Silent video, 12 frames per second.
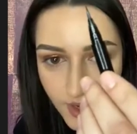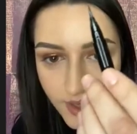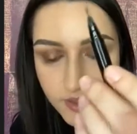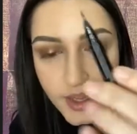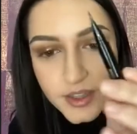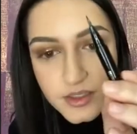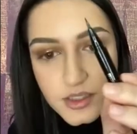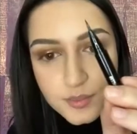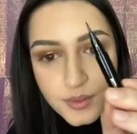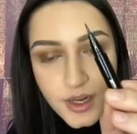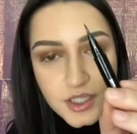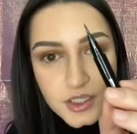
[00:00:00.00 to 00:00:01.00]
like this
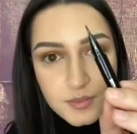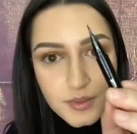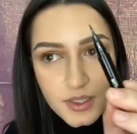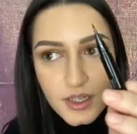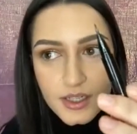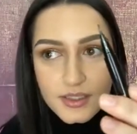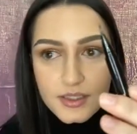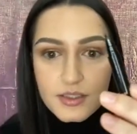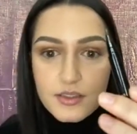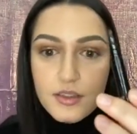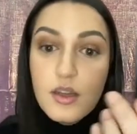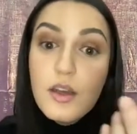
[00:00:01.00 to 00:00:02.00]
brush
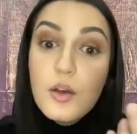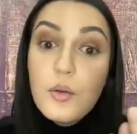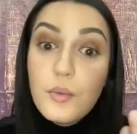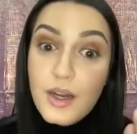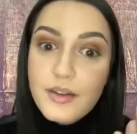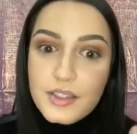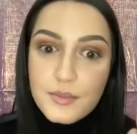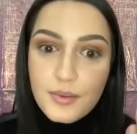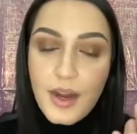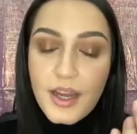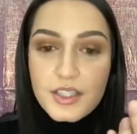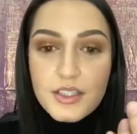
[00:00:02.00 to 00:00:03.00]
because, well, it's a
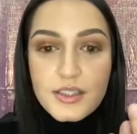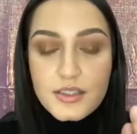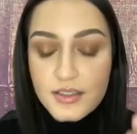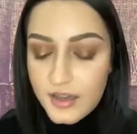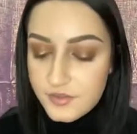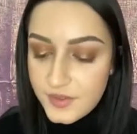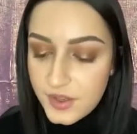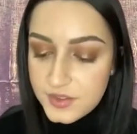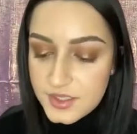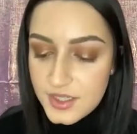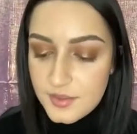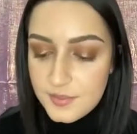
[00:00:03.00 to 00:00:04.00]
brush. It's not a
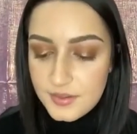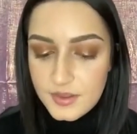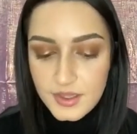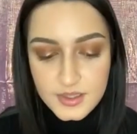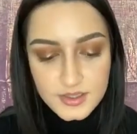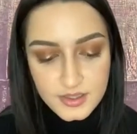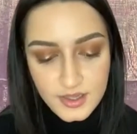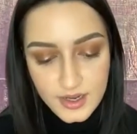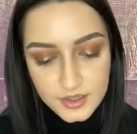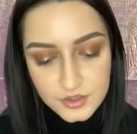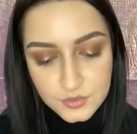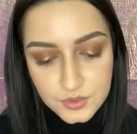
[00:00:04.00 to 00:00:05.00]
felt tip. It's an
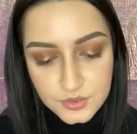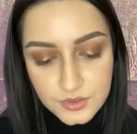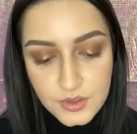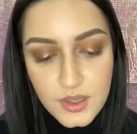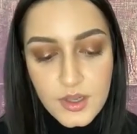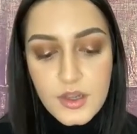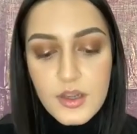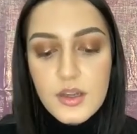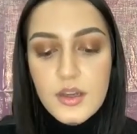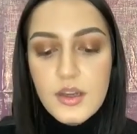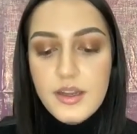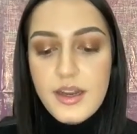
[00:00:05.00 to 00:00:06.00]
actual,
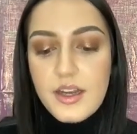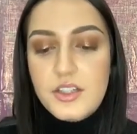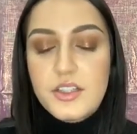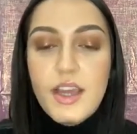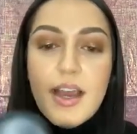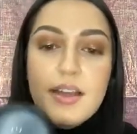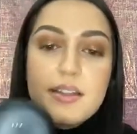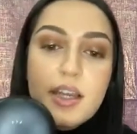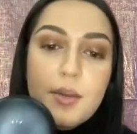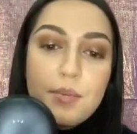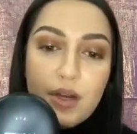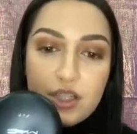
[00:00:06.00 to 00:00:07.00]
it actually has
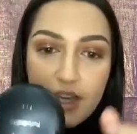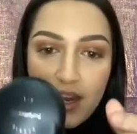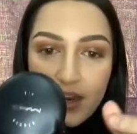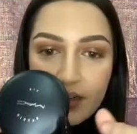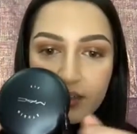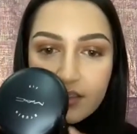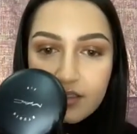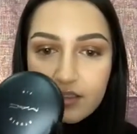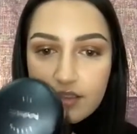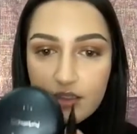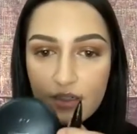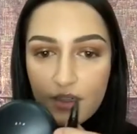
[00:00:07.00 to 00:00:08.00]
like brush hairs
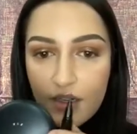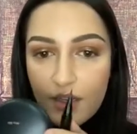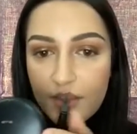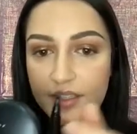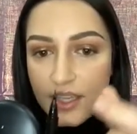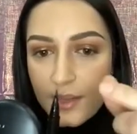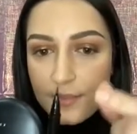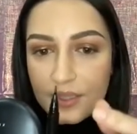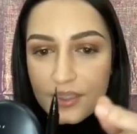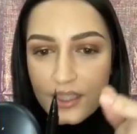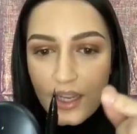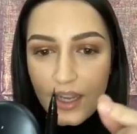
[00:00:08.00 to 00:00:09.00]
on the
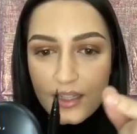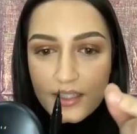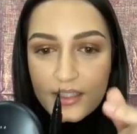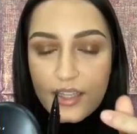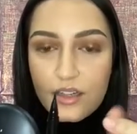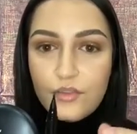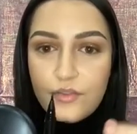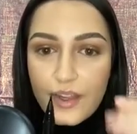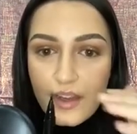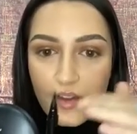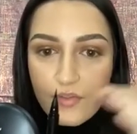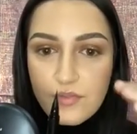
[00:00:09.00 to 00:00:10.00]
tips instead of
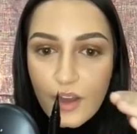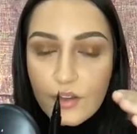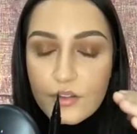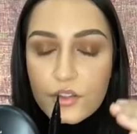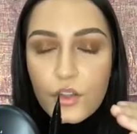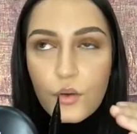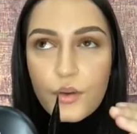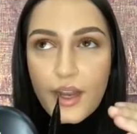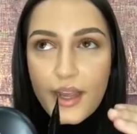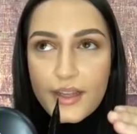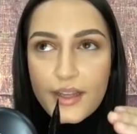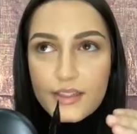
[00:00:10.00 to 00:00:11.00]
like a felt. So it
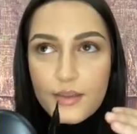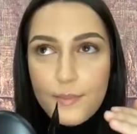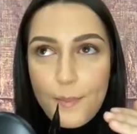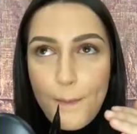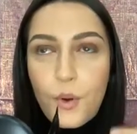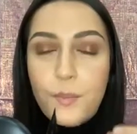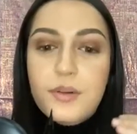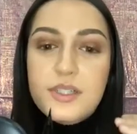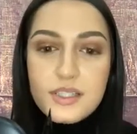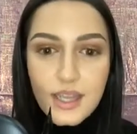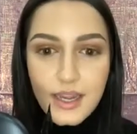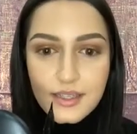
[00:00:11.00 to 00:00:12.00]
has a more
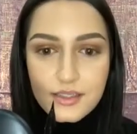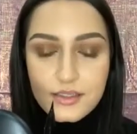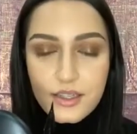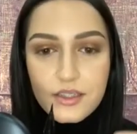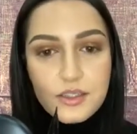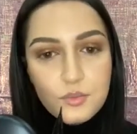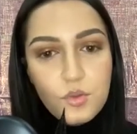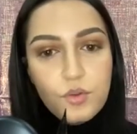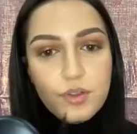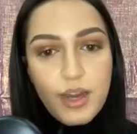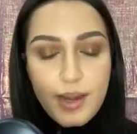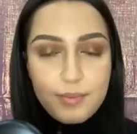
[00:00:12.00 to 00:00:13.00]
precise and
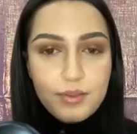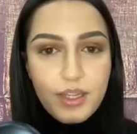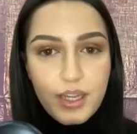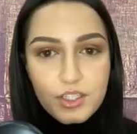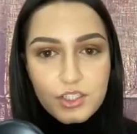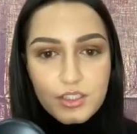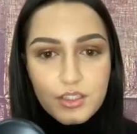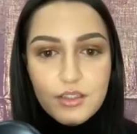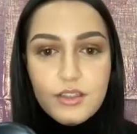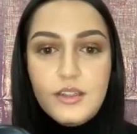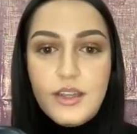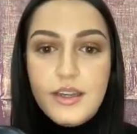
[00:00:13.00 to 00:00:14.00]
smoother
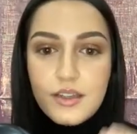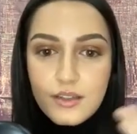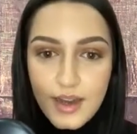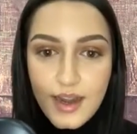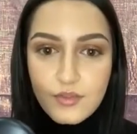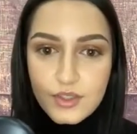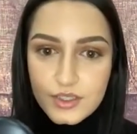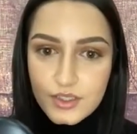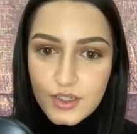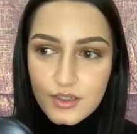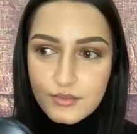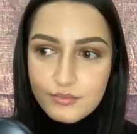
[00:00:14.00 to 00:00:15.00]
application than like your average,
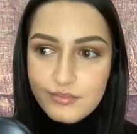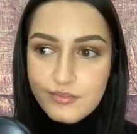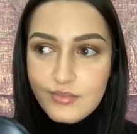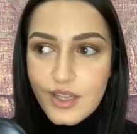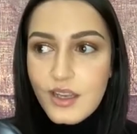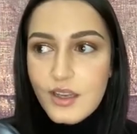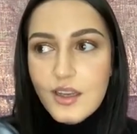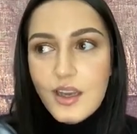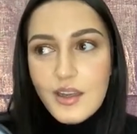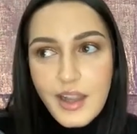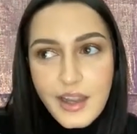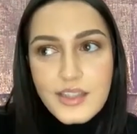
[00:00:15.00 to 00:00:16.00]

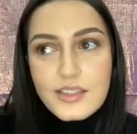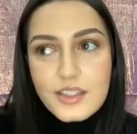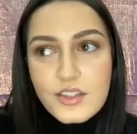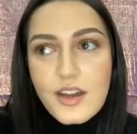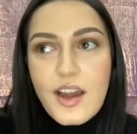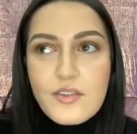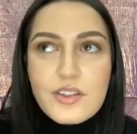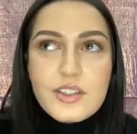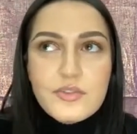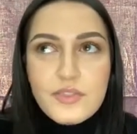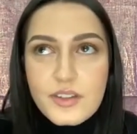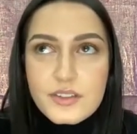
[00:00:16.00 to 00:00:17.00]
I guess than your
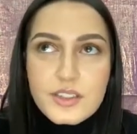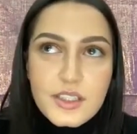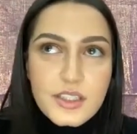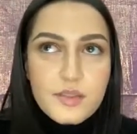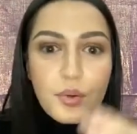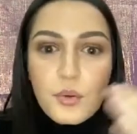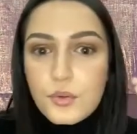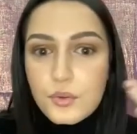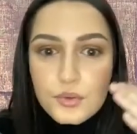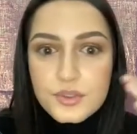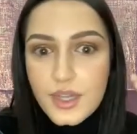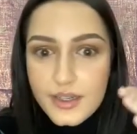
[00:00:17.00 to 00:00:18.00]
average felty,
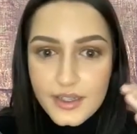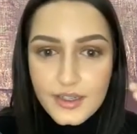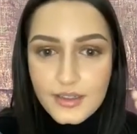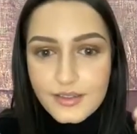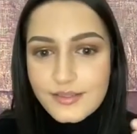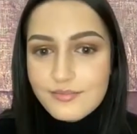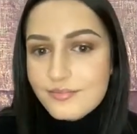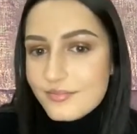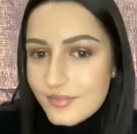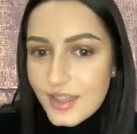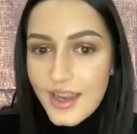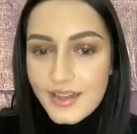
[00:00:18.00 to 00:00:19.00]
pull, tuggy
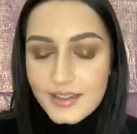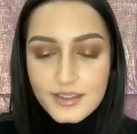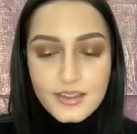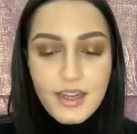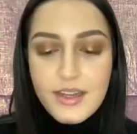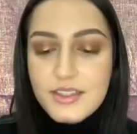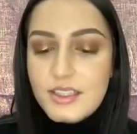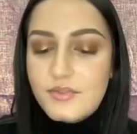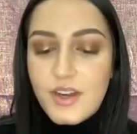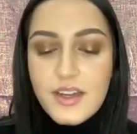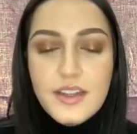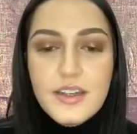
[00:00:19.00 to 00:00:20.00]
liner. I just
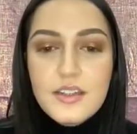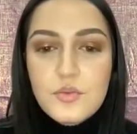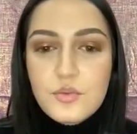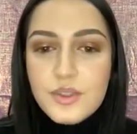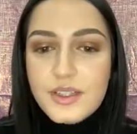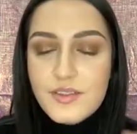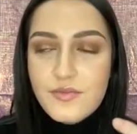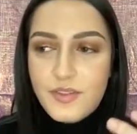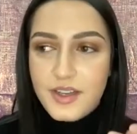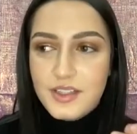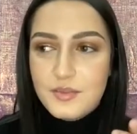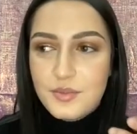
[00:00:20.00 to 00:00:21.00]
find that it's really
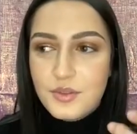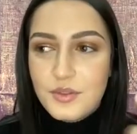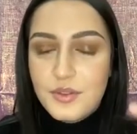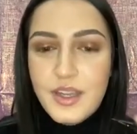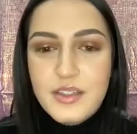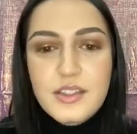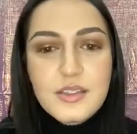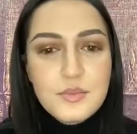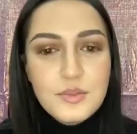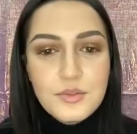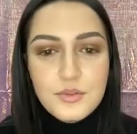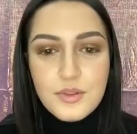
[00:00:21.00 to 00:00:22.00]
flexible and
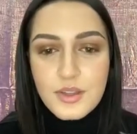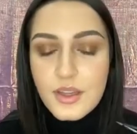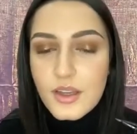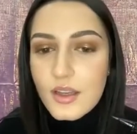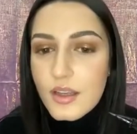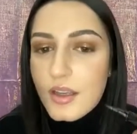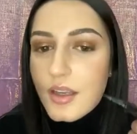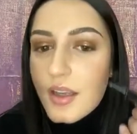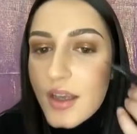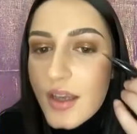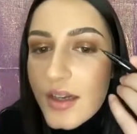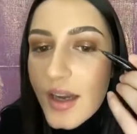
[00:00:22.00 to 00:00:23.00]
smooth,
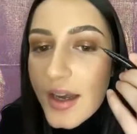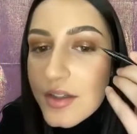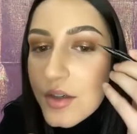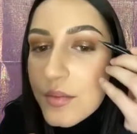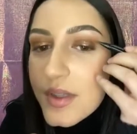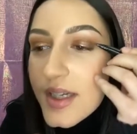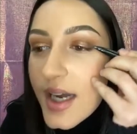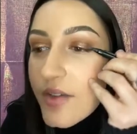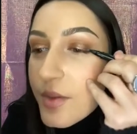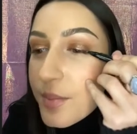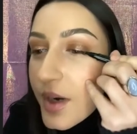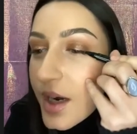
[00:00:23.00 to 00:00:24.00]
and I don't really have
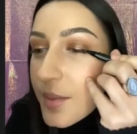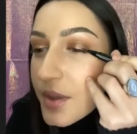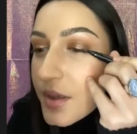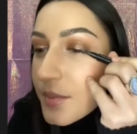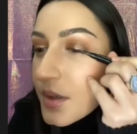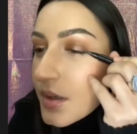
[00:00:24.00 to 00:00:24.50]
a problem